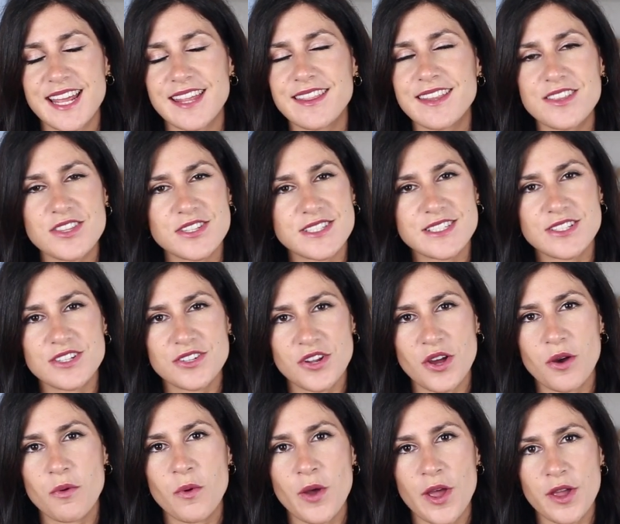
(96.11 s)
and they just did
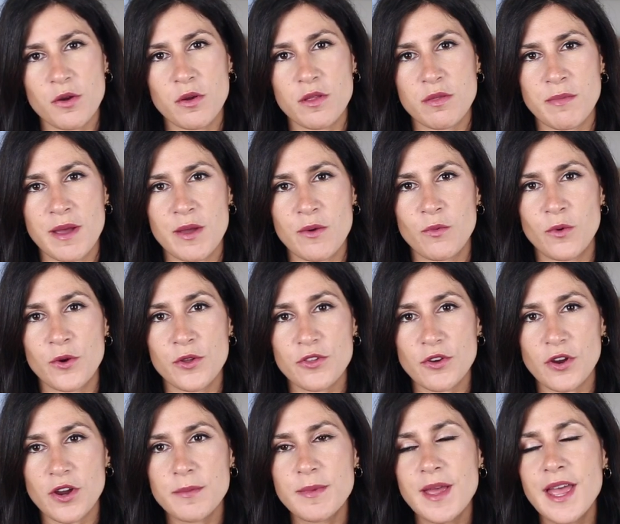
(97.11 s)
not work with my
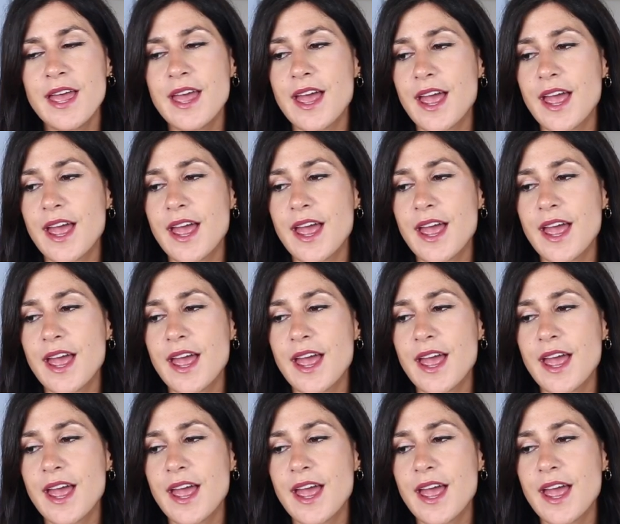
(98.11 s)
wardrobe.